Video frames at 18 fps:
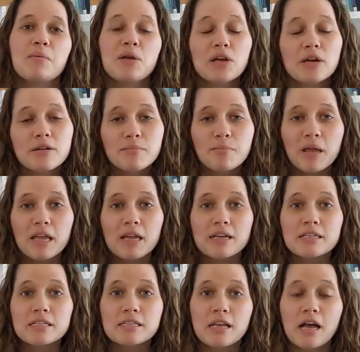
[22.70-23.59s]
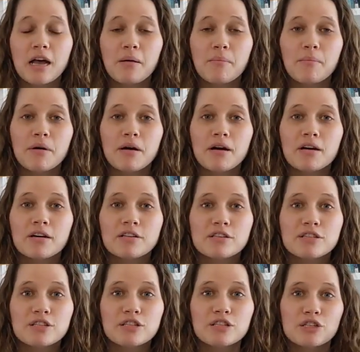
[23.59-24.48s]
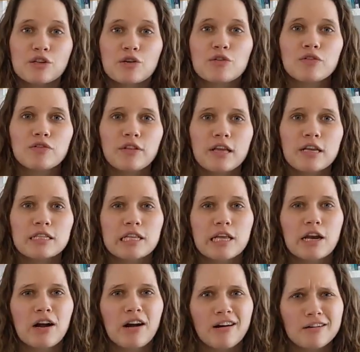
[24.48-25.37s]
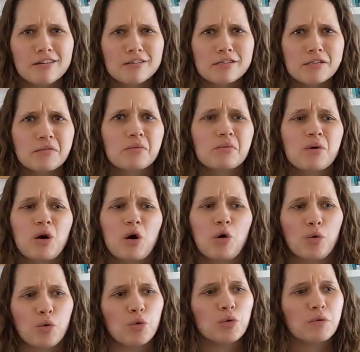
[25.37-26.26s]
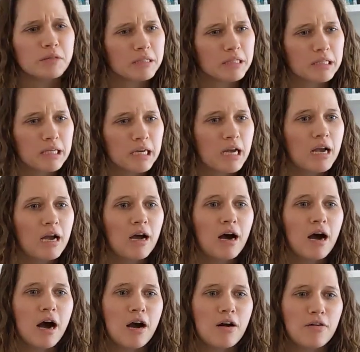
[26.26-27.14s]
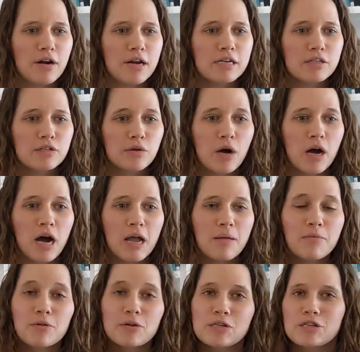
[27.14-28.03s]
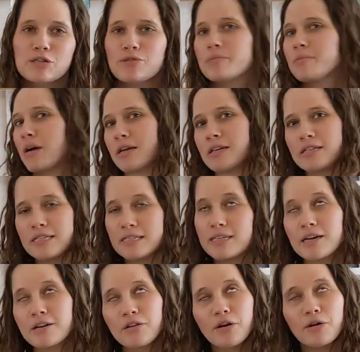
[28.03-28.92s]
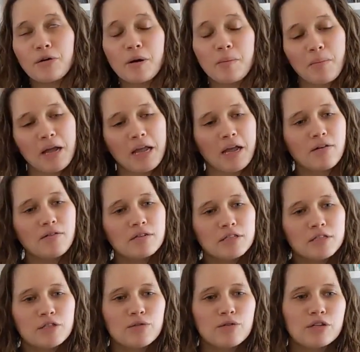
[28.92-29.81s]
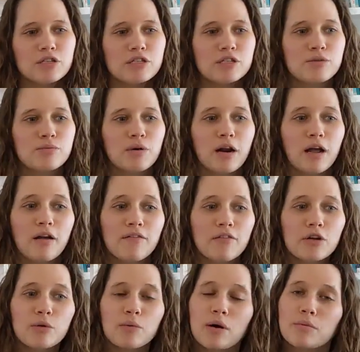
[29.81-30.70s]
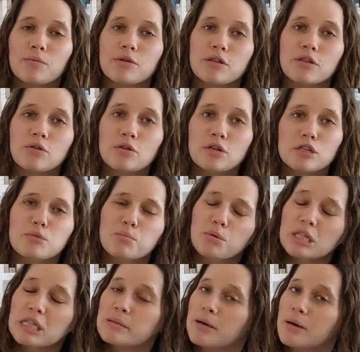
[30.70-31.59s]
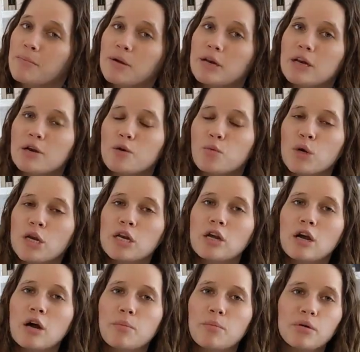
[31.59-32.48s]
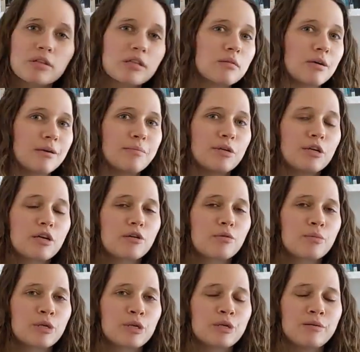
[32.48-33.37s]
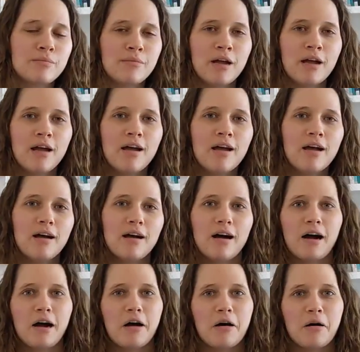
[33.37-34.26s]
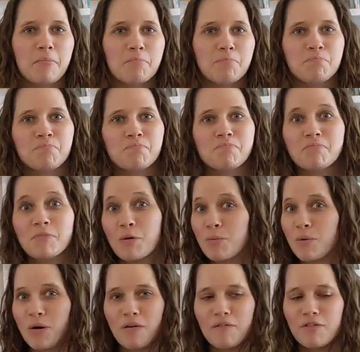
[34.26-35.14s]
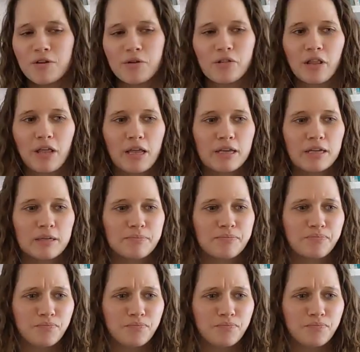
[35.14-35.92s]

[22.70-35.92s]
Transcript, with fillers: We could make some snowflakes that aren't so cold. All right, so I'm going to use mine to decorate around my house. You can do whatever you want with yours. Put them up in your window, put them up in your room, um, wherever you'd like